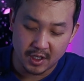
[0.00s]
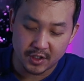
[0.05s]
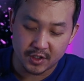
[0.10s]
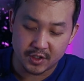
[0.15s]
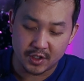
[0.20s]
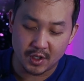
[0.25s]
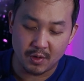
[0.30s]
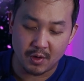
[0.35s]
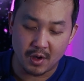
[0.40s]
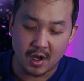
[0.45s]

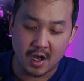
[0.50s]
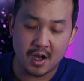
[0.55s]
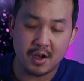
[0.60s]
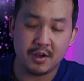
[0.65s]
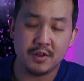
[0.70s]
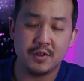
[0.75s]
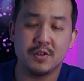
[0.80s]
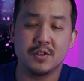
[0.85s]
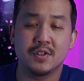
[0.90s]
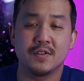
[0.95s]
So
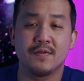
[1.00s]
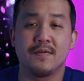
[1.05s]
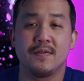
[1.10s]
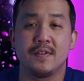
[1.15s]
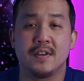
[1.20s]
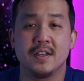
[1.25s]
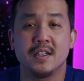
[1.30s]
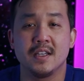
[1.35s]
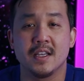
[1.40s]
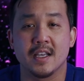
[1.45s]
all those
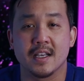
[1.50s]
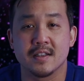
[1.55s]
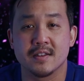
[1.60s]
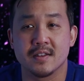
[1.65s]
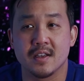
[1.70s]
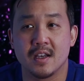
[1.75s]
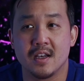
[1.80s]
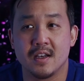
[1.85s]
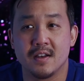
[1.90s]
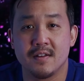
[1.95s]

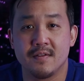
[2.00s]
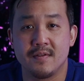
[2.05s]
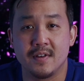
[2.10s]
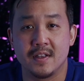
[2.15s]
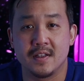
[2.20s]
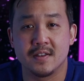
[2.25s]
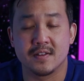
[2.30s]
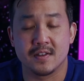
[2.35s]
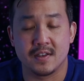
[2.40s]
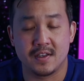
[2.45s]
feelings of
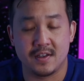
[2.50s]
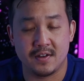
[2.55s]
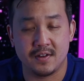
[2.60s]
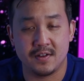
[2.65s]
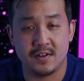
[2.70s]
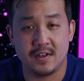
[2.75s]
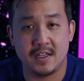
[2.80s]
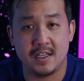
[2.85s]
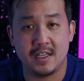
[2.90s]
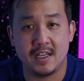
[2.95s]

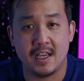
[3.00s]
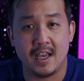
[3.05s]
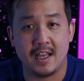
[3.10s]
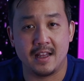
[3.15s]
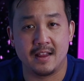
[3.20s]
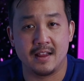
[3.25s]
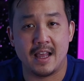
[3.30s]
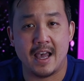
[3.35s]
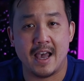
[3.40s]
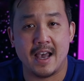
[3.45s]
insecurity
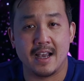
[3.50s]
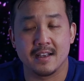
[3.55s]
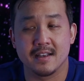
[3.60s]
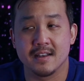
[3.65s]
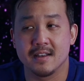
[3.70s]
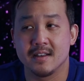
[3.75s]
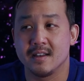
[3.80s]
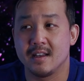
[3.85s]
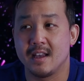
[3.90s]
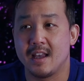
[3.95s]
and lack
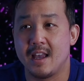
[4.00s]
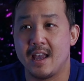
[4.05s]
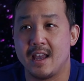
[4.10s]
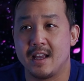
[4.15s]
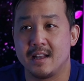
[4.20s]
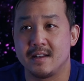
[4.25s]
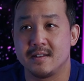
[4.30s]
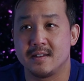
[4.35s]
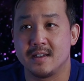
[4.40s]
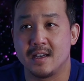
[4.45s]

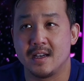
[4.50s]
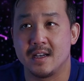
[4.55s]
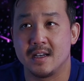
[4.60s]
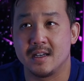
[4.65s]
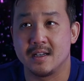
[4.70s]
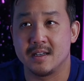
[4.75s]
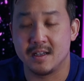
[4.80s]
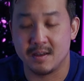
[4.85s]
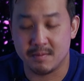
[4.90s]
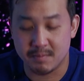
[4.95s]
and
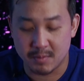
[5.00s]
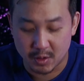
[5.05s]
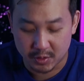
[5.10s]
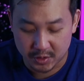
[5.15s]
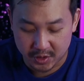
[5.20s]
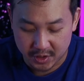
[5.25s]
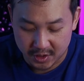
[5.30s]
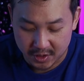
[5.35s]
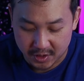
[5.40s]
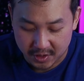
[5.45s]
uh,
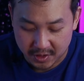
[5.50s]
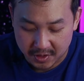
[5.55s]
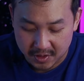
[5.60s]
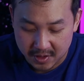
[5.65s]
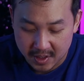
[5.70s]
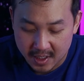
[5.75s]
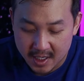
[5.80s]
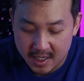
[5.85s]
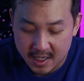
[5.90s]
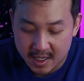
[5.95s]

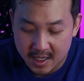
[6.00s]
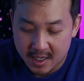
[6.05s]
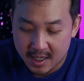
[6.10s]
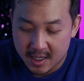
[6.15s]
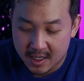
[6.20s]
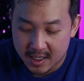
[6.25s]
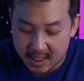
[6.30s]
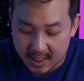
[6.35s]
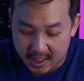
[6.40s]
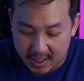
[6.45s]
emotional
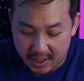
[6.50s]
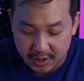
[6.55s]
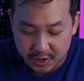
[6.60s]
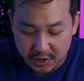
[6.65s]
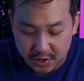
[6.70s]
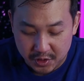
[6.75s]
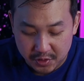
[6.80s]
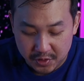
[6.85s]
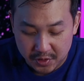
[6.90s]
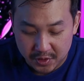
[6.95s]

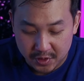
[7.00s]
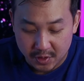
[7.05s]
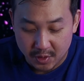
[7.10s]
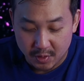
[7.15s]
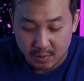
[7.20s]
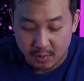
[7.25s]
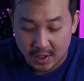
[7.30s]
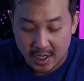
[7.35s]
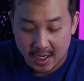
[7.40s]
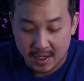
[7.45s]
issues
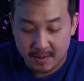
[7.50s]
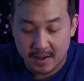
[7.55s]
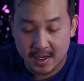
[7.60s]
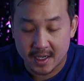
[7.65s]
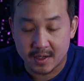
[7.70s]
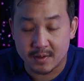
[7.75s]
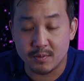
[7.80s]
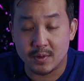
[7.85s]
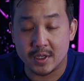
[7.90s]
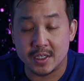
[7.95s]
come
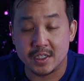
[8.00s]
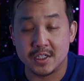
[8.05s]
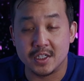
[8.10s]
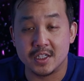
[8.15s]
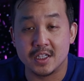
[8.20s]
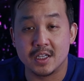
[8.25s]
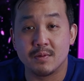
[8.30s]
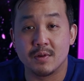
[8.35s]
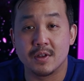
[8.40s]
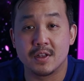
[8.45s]
out uh, when
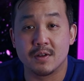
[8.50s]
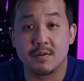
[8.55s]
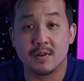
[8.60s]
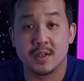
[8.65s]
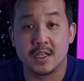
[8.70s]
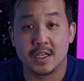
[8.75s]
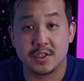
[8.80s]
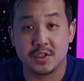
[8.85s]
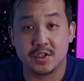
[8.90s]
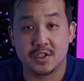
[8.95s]
dealing with a
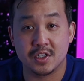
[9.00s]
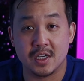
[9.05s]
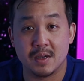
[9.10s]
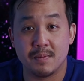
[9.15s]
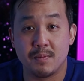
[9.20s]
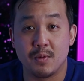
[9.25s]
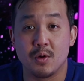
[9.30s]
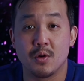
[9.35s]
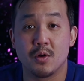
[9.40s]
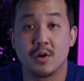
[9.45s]

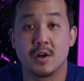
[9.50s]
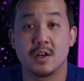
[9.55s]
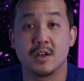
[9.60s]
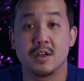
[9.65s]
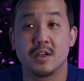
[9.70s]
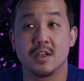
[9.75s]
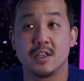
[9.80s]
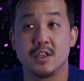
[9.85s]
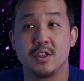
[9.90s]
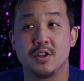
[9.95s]
relationship
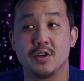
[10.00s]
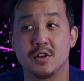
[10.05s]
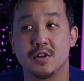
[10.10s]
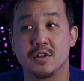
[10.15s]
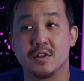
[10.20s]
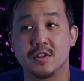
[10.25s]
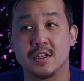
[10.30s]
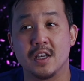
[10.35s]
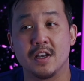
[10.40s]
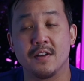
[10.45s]
or
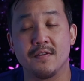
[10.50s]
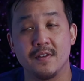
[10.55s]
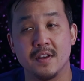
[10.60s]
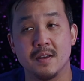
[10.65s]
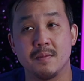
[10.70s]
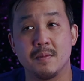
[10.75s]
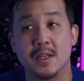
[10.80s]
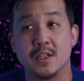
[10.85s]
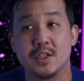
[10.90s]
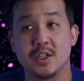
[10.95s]
your
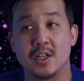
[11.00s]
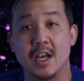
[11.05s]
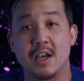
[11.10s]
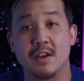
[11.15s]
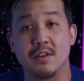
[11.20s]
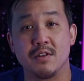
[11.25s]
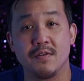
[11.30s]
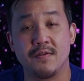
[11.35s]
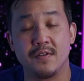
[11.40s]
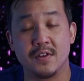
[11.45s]
self-image and
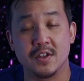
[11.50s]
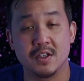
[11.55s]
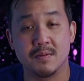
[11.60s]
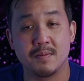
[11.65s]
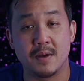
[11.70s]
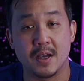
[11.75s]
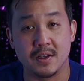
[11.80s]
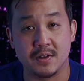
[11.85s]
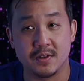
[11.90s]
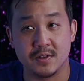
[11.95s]
how you feel
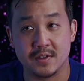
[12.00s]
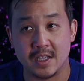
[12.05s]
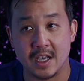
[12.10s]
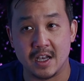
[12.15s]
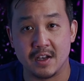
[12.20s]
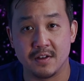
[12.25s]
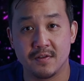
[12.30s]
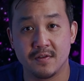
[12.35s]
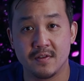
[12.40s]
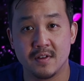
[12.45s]
about
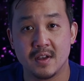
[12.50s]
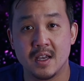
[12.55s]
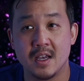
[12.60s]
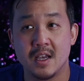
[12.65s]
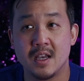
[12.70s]
yourself